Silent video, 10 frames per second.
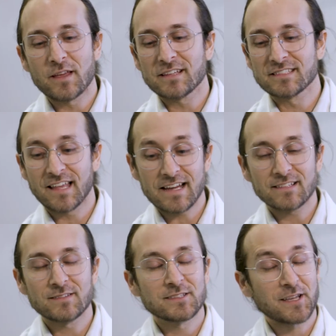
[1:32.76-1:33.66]
things like
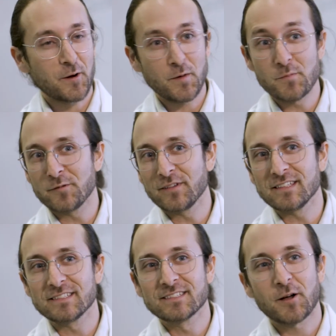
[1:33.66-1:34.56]
scary
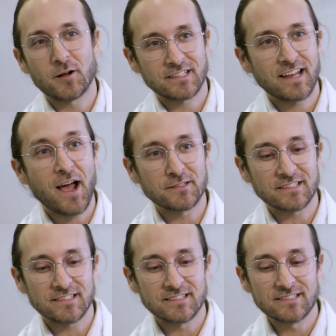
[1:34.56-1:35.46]
movies haunted
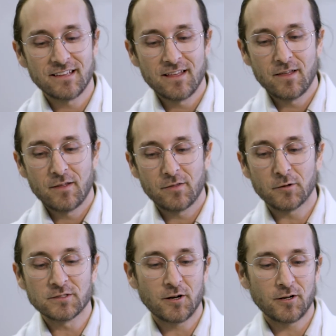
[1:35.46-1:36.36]
houses
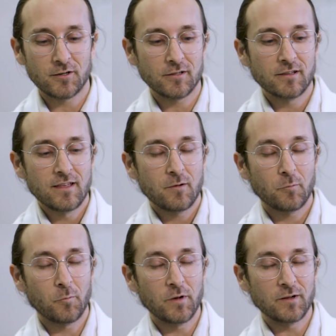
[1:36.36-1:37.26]
those all
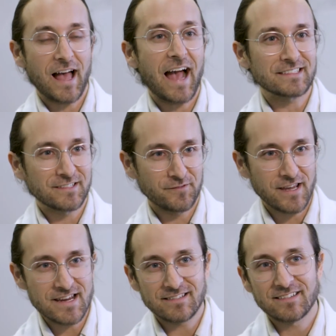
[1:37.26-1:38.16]
will
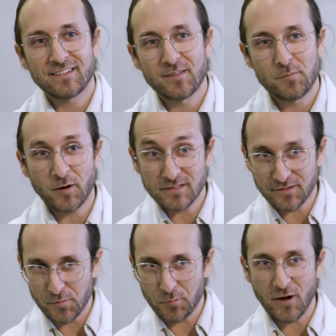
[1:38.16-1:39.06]
activate the parts
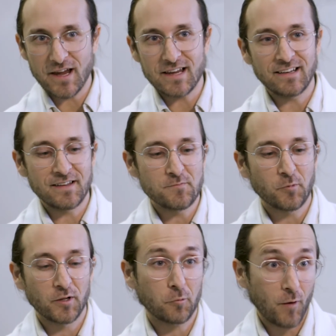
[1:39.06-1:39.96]
of the brain and
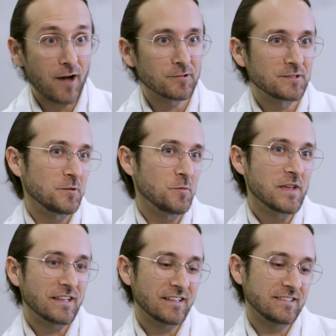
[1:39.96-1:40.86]
will arouse you
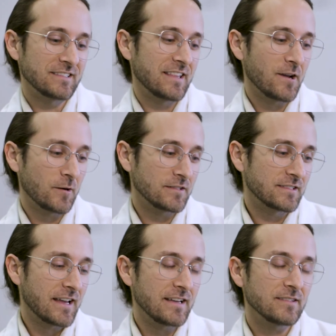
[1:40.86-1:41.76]
because
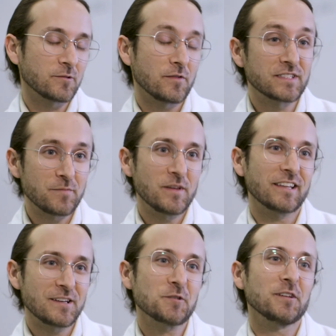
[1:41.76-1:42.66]
there's a sort of
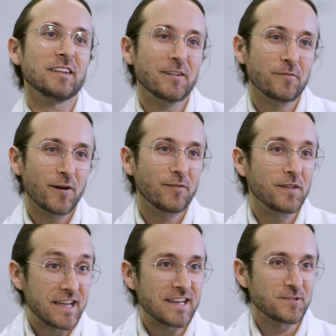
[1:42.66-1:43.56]
simulation of, of a
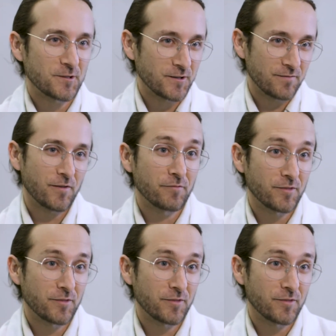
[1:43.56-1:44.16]
danger, of a